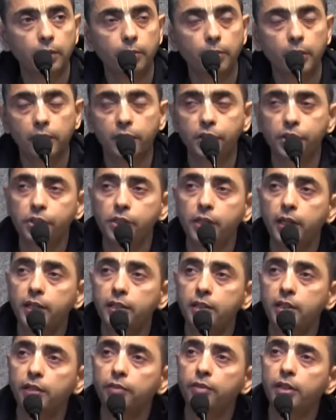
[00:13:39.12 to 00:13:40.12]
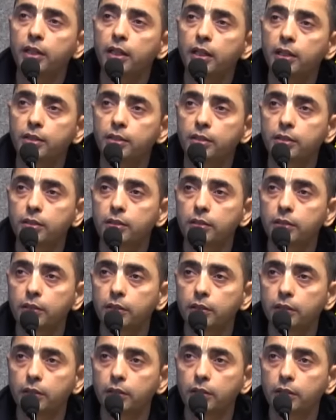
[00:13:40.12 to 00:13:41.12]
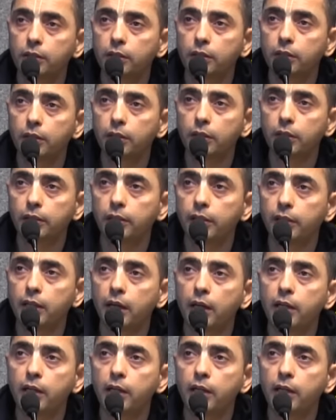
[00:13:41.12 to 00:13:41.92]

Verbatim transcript: But Krishna is giving us that